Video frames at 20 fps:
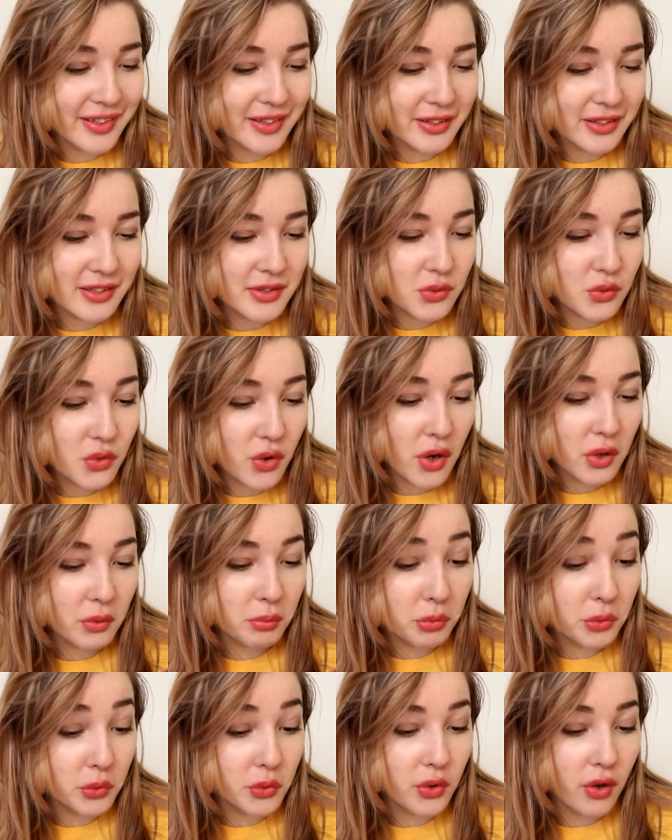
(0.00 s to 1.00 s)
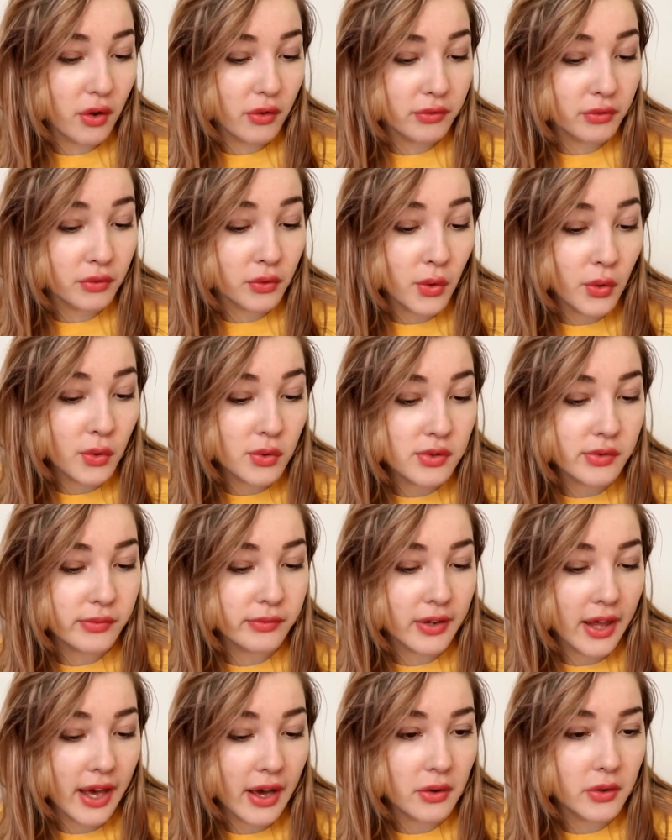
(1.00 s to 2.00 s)
Strong brew of rose
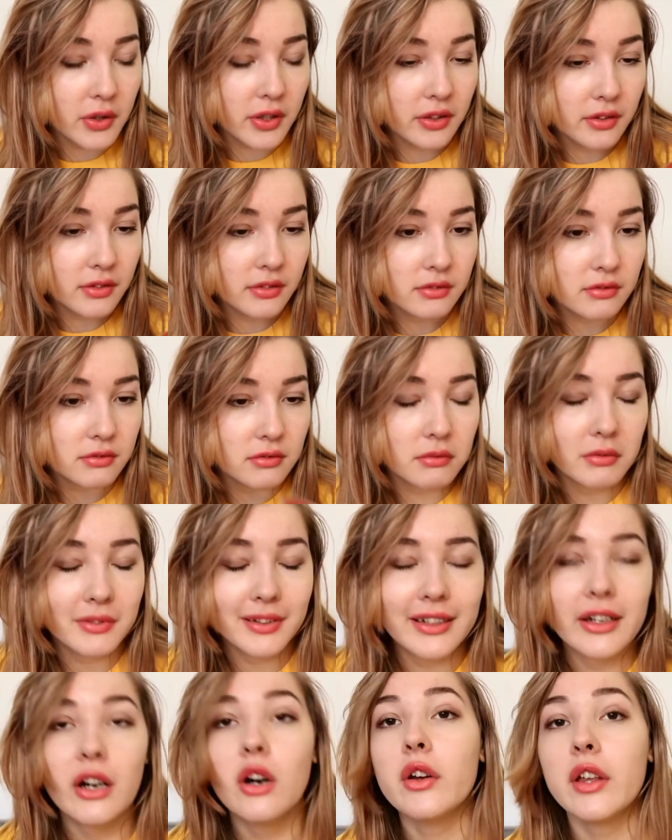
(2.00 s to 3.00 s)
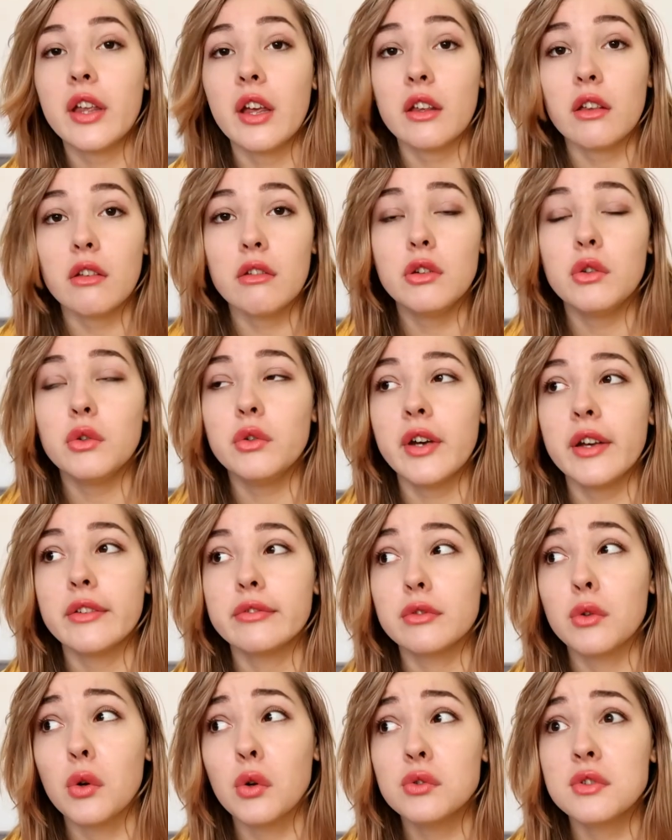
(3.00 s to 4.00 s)
flower. Oh yeah, you do have
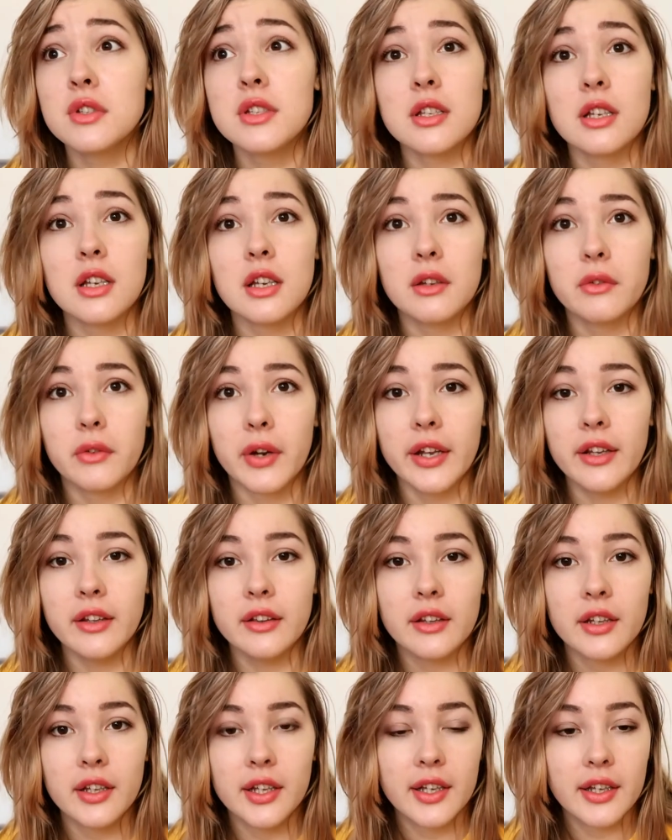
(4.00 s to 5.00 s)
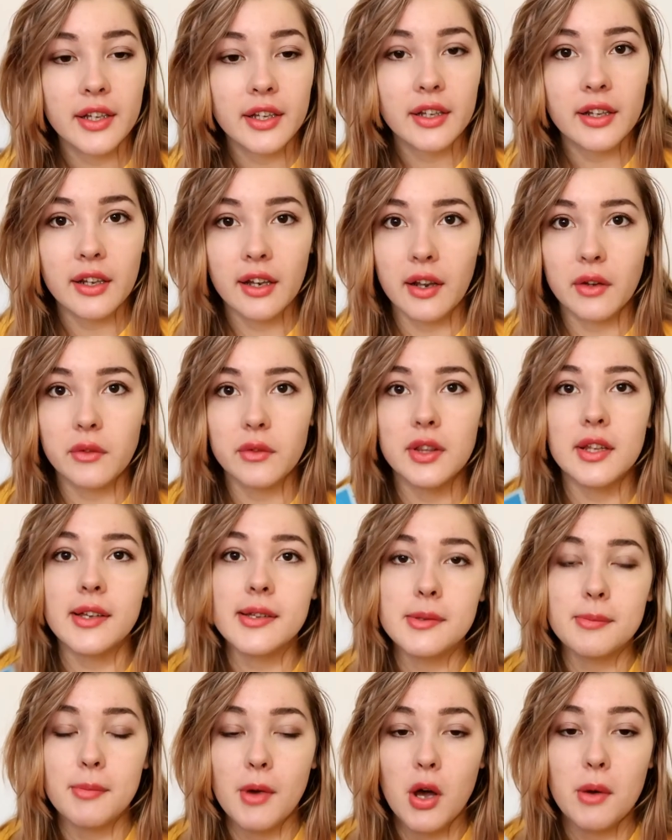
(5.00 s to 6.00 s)
rose tea, right? Like with the
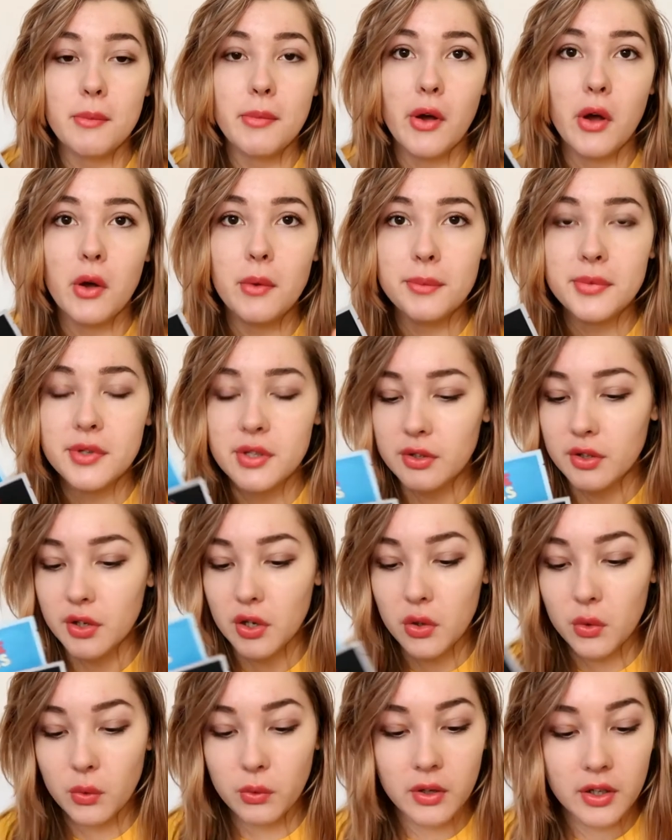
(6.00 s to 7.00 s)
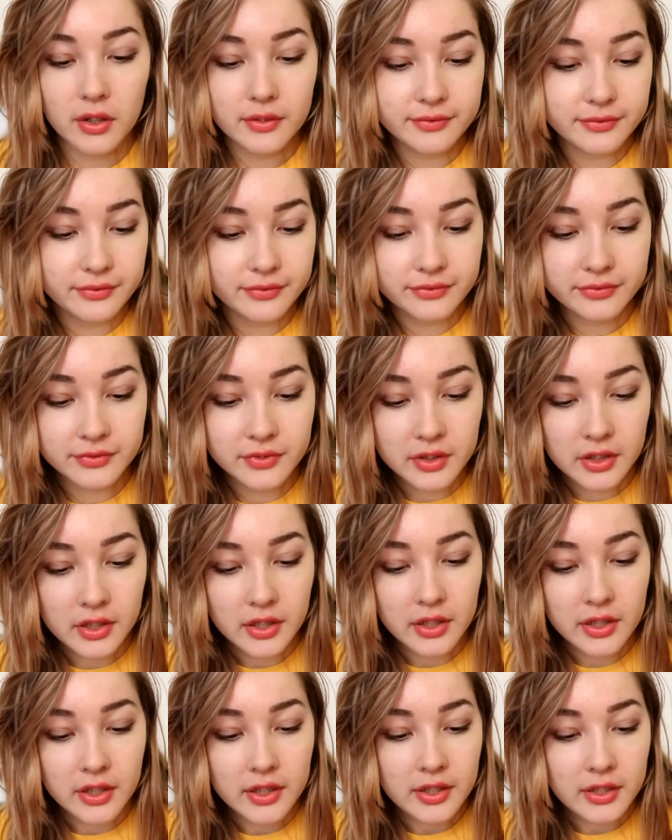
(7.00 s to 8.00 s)
small bulbs, the cute one.
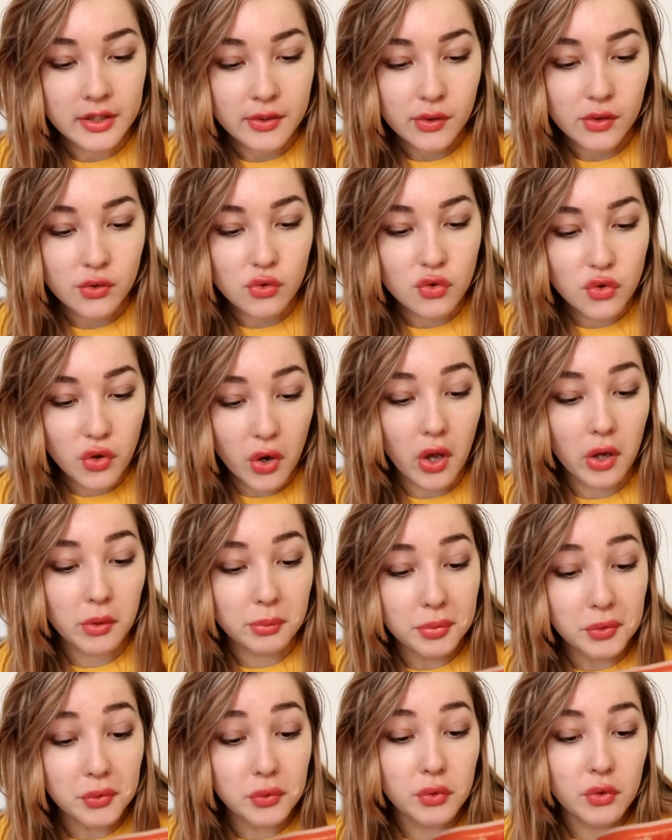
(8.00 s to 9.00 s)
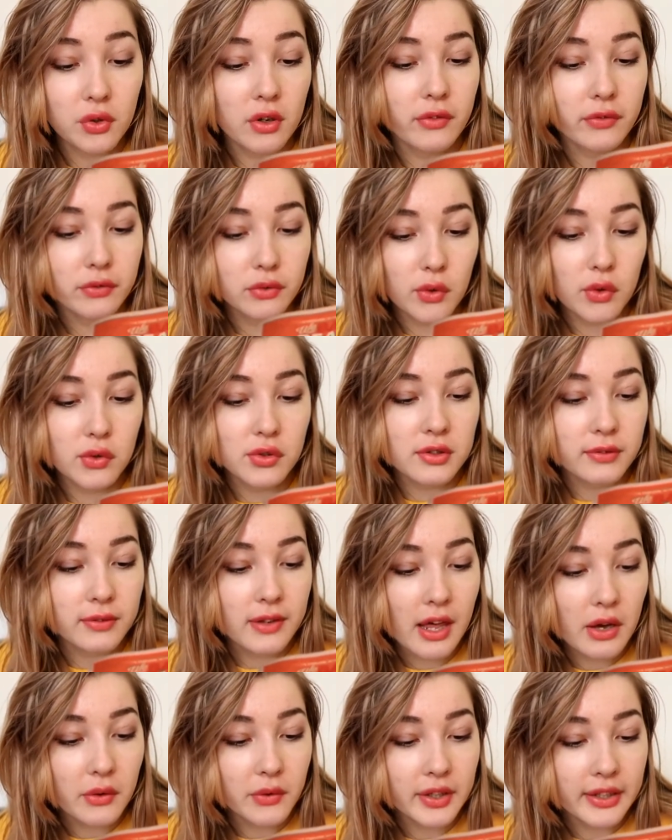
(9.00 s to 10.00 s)
Strong brew of rose
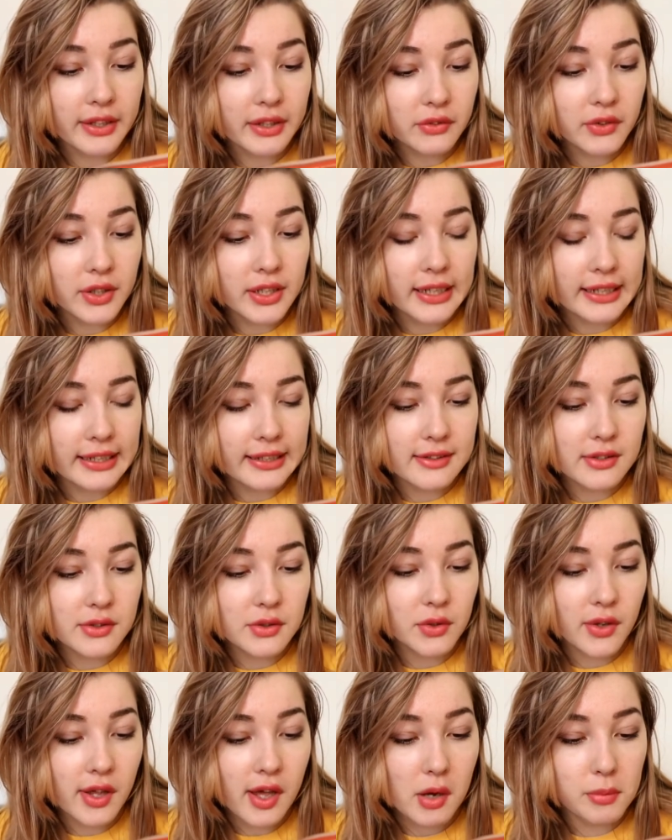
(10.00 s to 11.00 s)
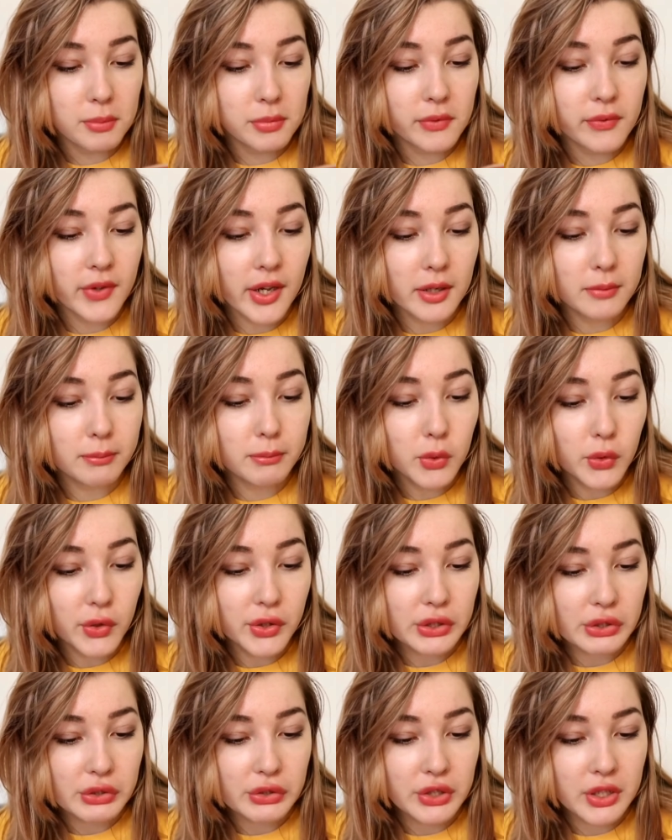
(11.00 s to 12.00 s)
flower ingredients to help provide
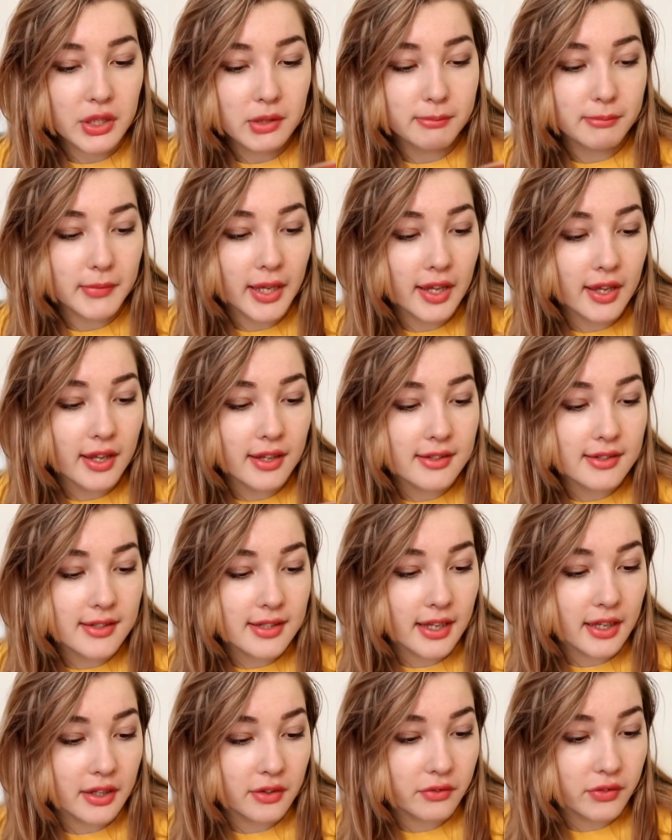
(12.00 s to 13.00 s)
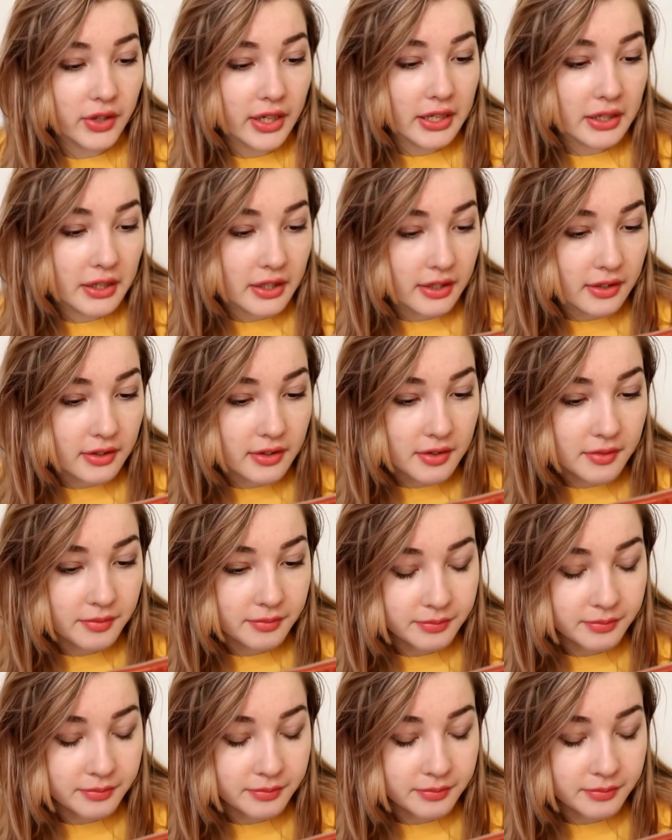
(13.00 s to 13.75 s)
moisture, making skin radiant.